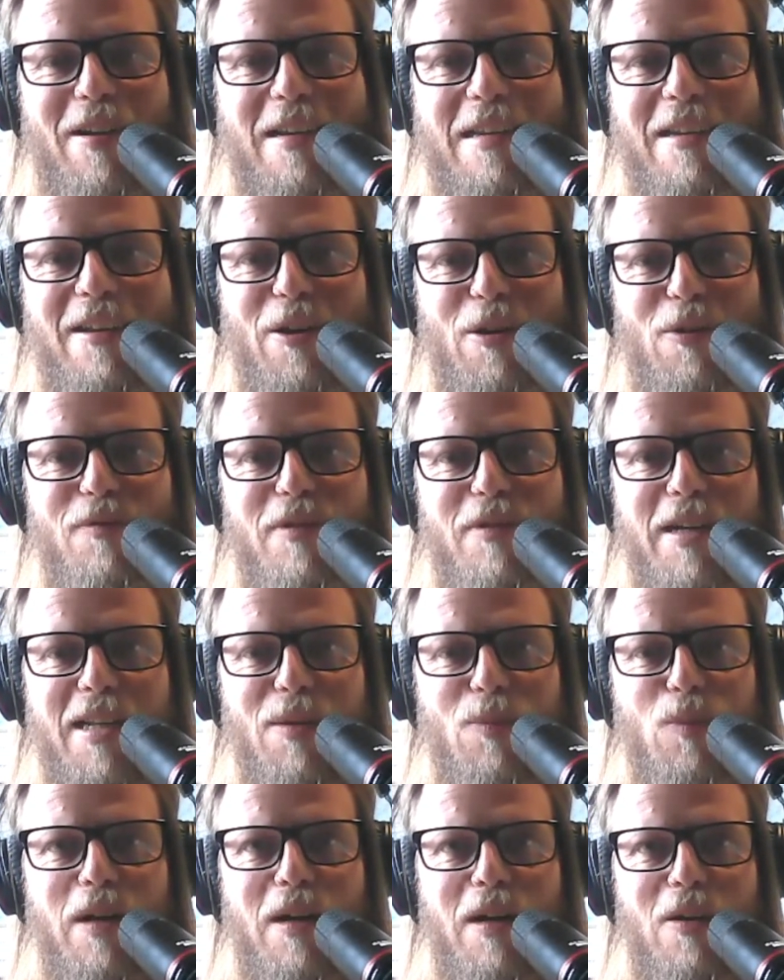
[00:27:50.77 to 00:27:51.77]
I know
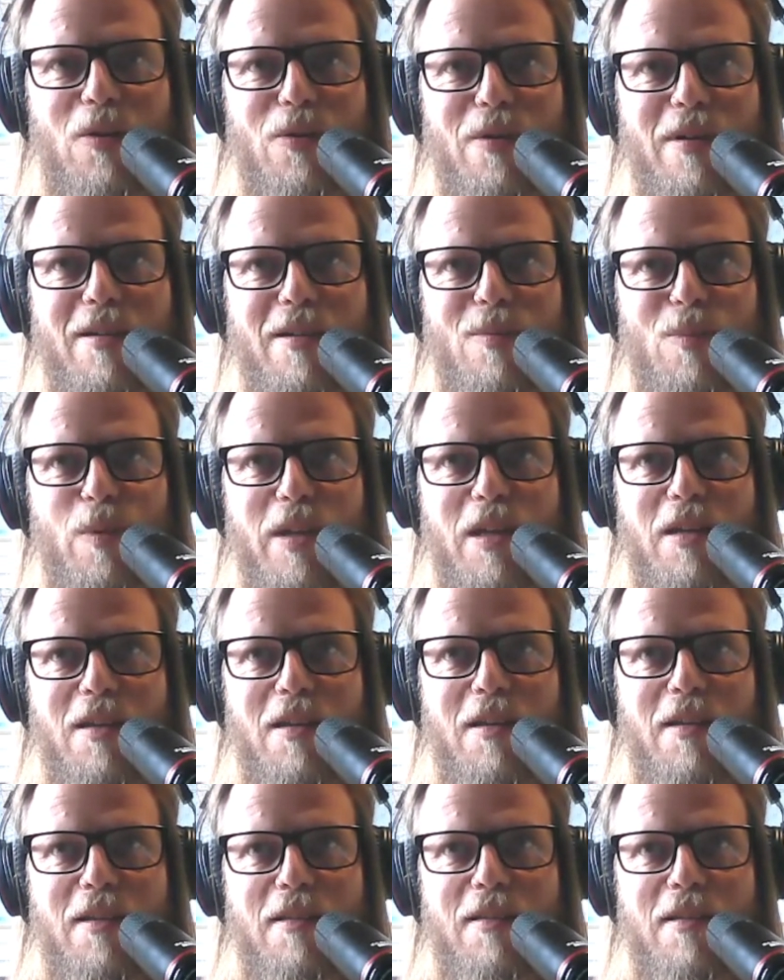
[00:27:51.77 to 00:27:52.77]
really well, and we
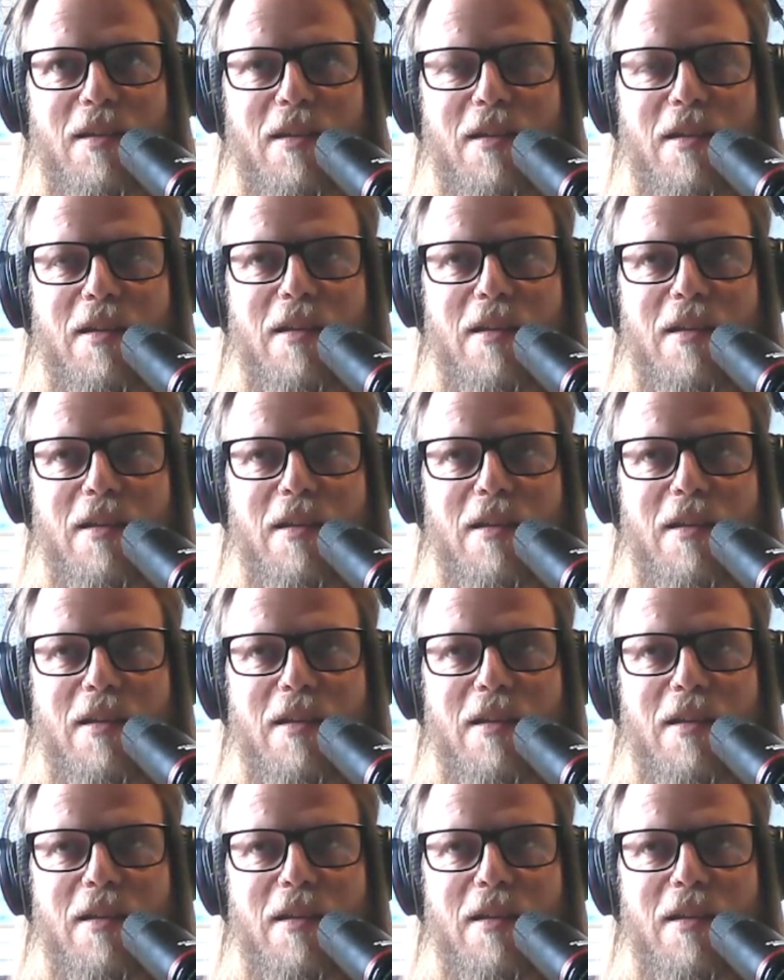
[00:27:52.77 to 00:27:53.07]
can